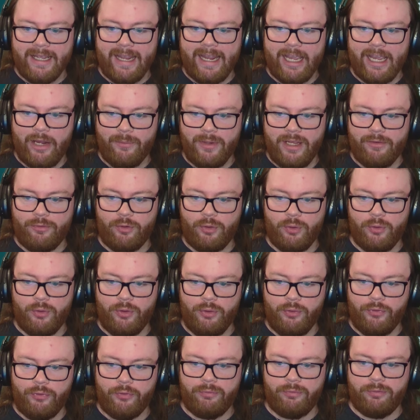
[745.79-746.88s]
And we have
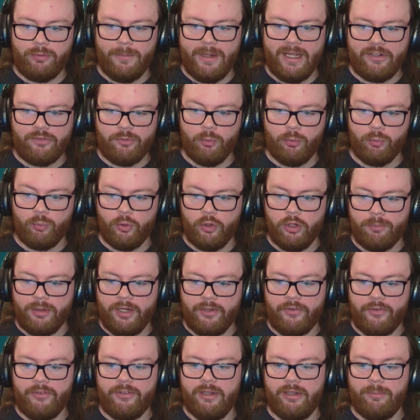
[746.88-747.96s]
Chronos for maximum royal
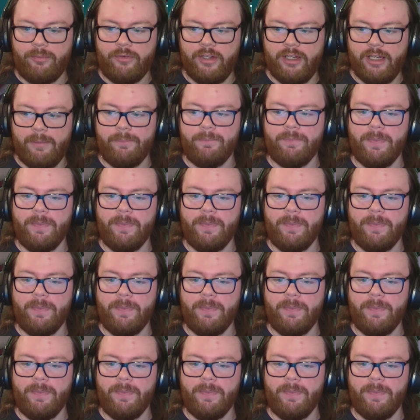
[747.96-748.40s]
presence uptime.